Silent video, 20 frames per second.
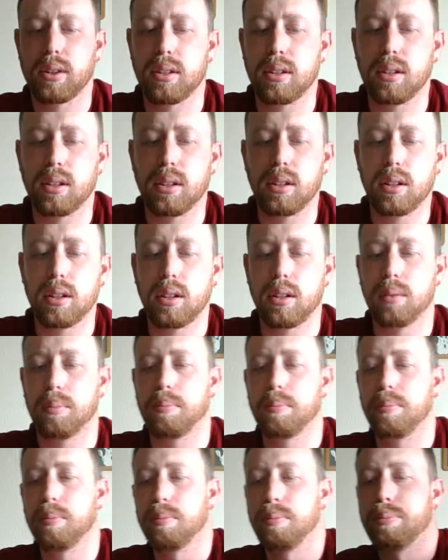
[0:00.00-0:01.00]
the
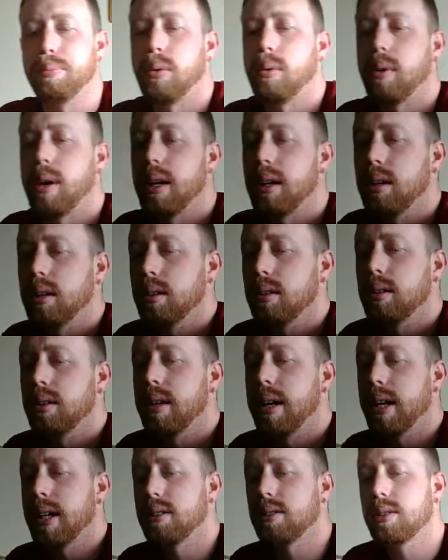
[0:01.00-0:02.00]
Beretta
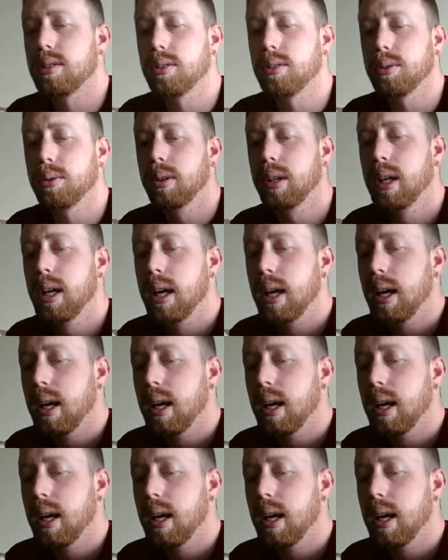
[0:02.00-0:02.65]
92.